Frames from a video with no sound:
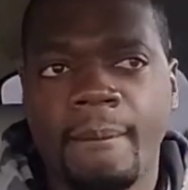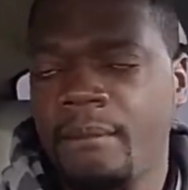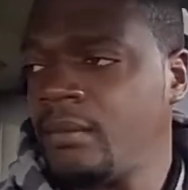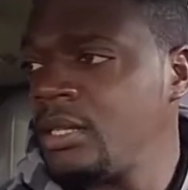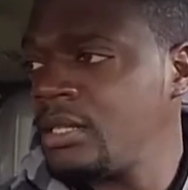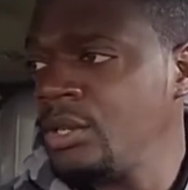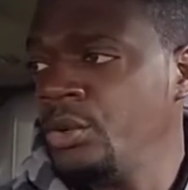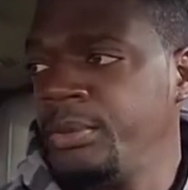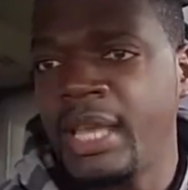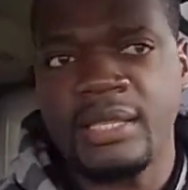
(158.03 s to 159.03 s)
This
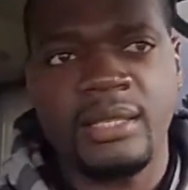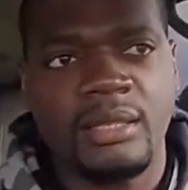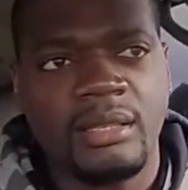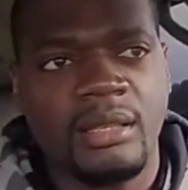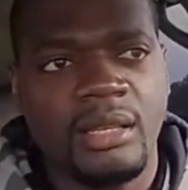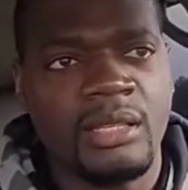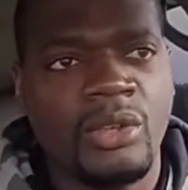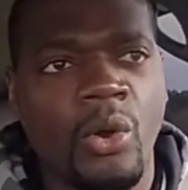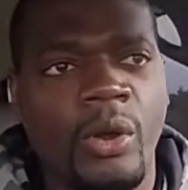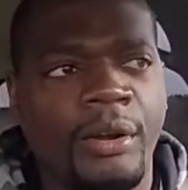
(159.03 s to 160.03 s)
tube that's is
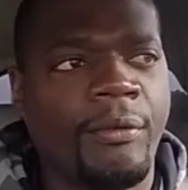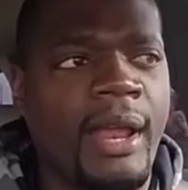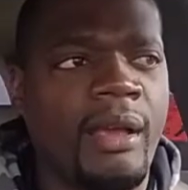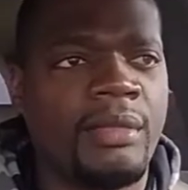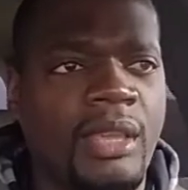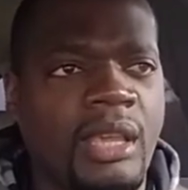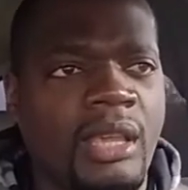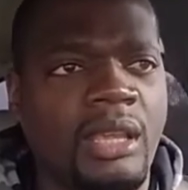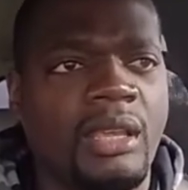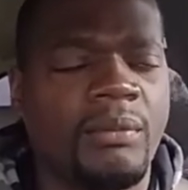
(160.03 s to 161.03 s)
going around
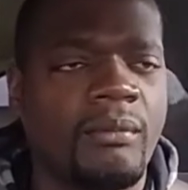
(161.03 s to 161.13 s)
the